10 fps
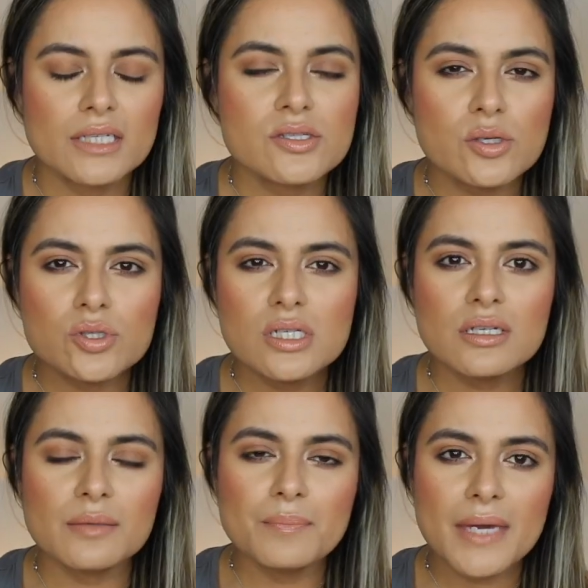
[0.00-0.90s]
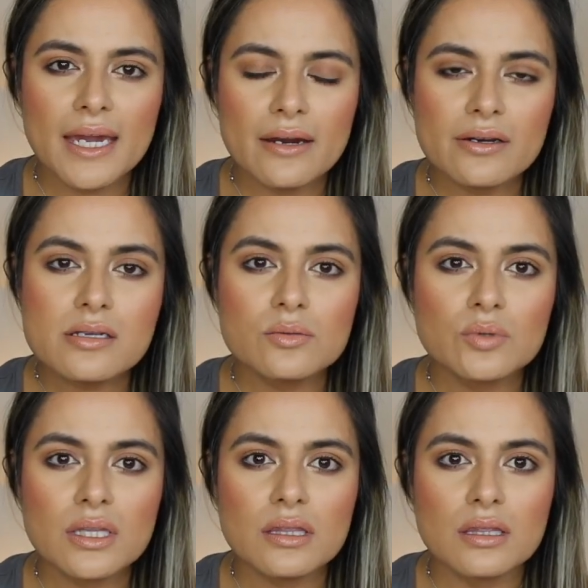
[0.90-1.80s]
So to compare it
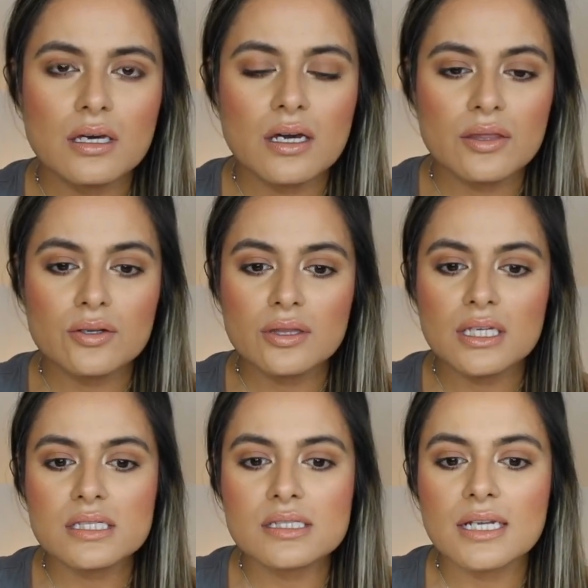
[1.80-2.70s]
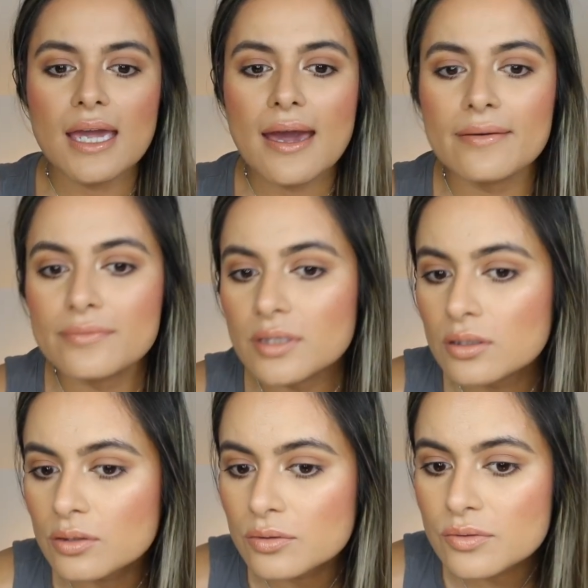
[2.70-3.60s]
with other things that I have
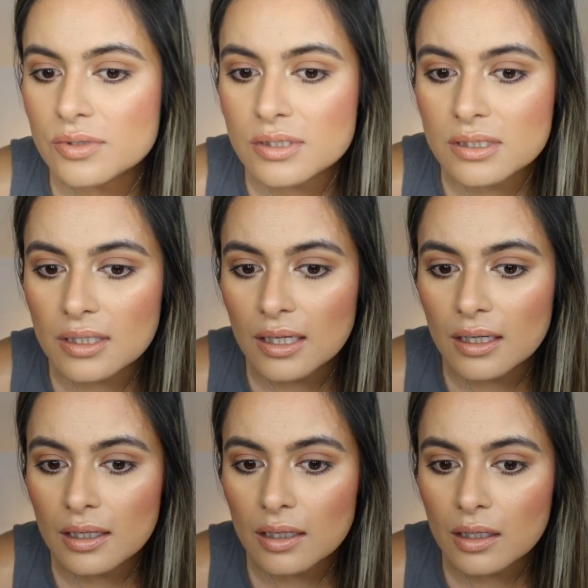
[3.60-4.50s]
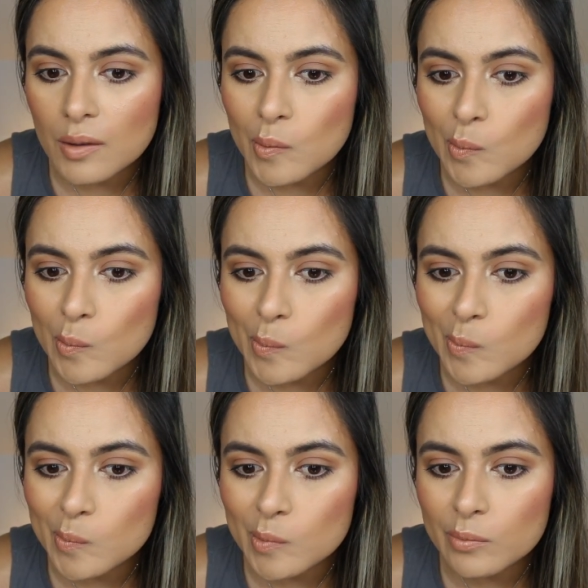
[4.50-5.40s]
used,
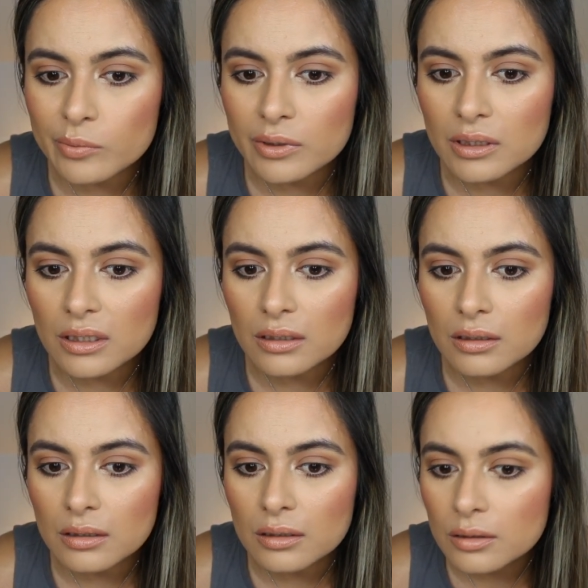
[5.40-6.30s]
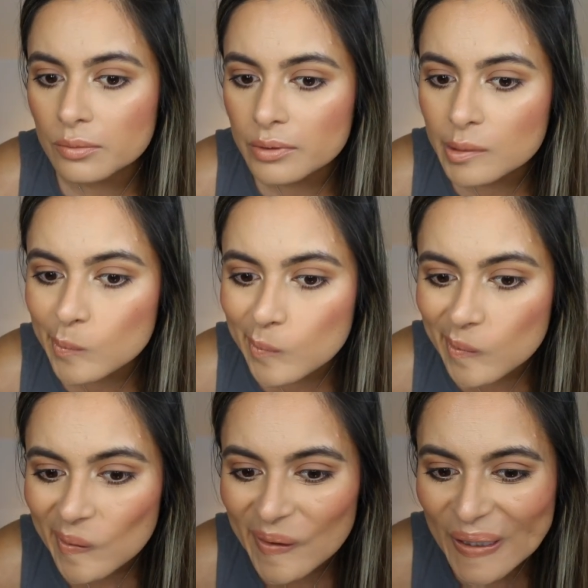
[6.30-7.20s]
Really? Were you
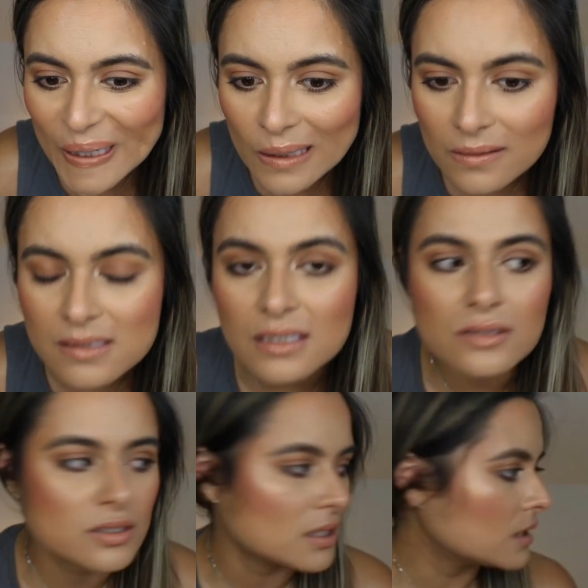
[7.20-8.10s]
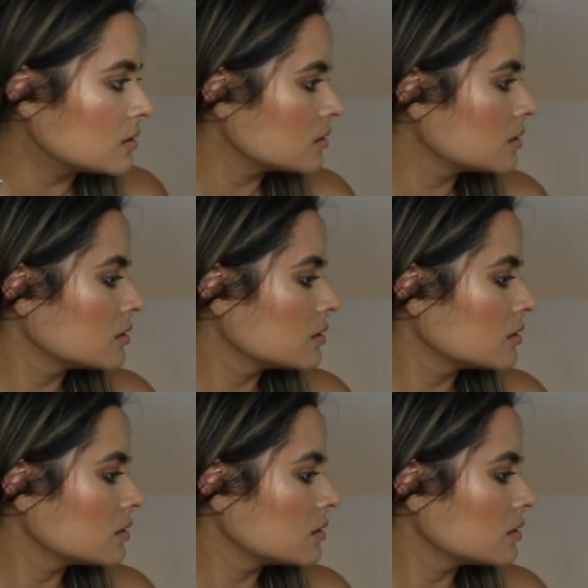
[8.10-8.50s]
really getting this itch again?